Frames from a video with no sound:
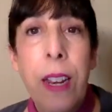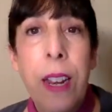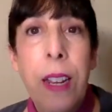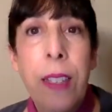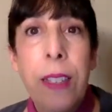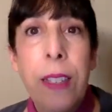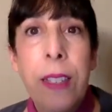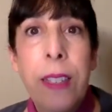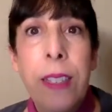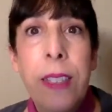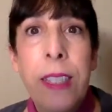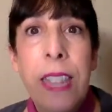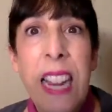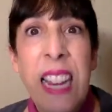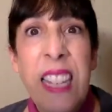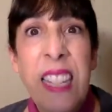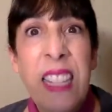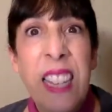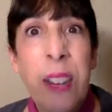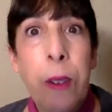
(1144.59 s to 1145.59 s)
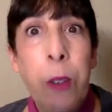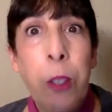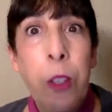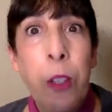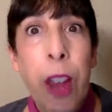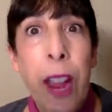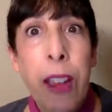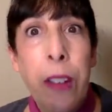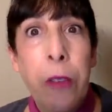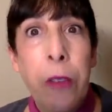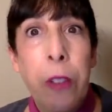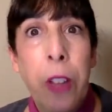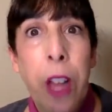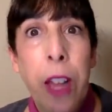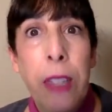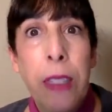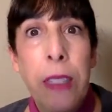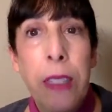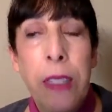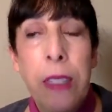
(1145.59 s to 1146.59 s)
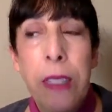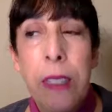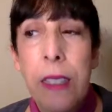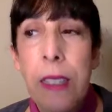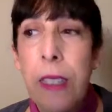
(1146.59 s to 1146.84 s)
I said, second day with dragonflies.